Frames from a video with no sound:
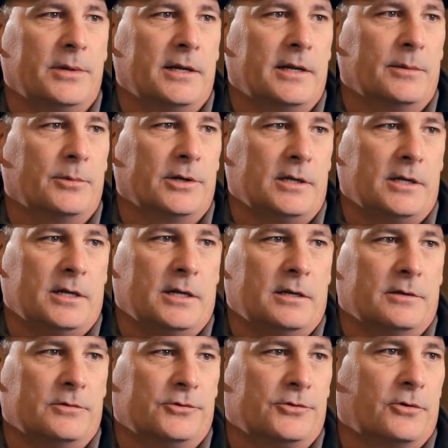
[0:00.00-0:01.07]
being able to eat
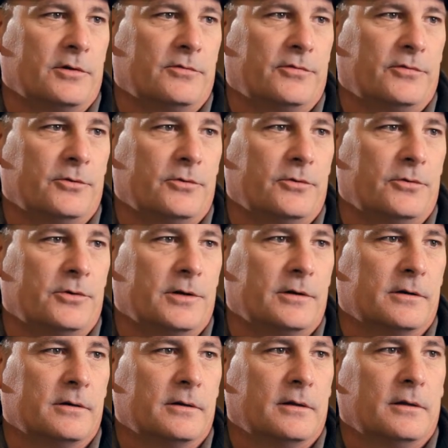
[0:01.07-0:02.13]
and enjoy food,
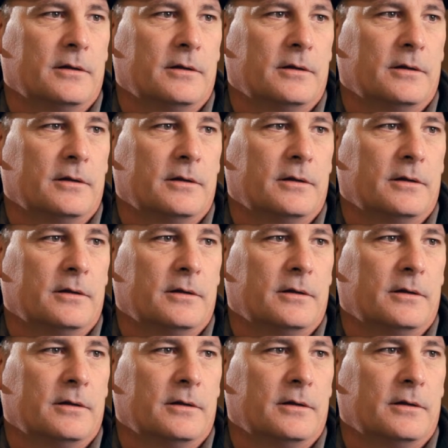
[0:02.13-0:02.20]
and